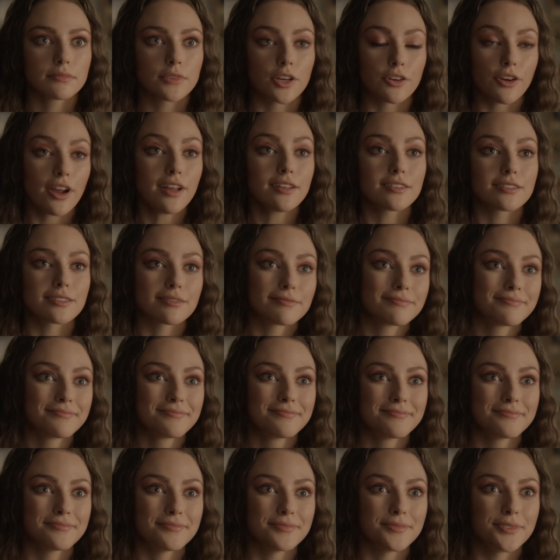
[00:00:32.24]
Congrats.
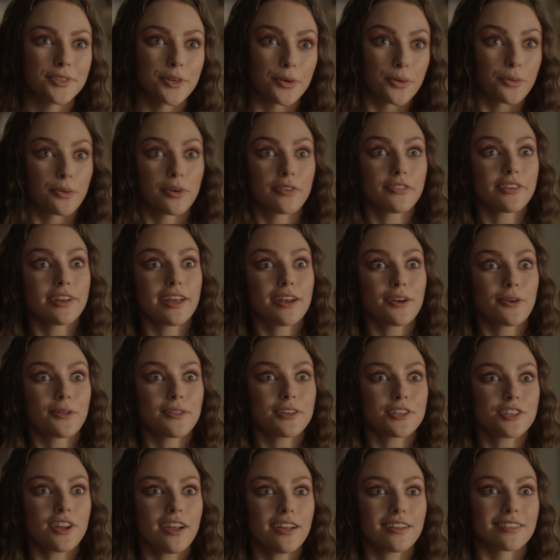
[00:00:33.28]
You're an orphan and an
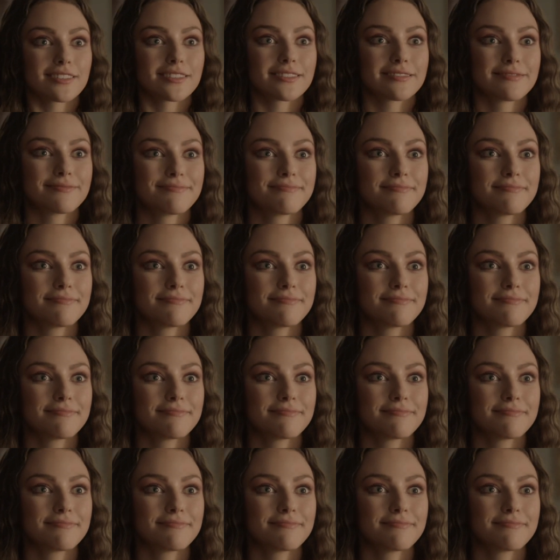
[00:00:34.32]
only child.